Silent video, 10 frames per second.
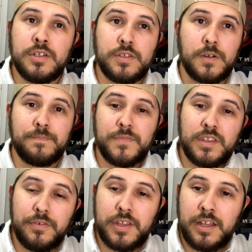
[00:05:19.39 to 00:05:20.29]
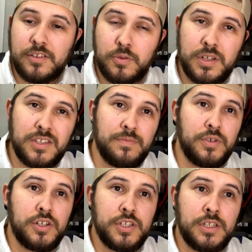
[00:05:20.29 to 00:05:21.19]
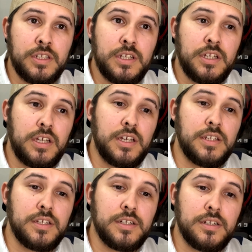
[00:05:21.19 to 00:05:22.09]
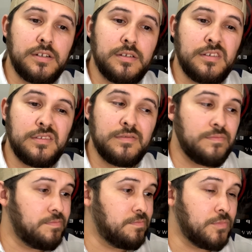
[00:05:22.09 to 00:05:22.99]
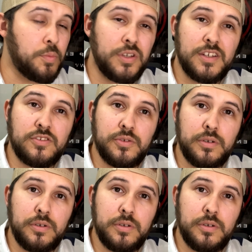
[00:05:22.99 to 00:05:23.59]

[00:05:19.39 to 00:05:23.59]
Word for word: So enough of that. Let's go and get some footage in and uh, hope you guys enjoy.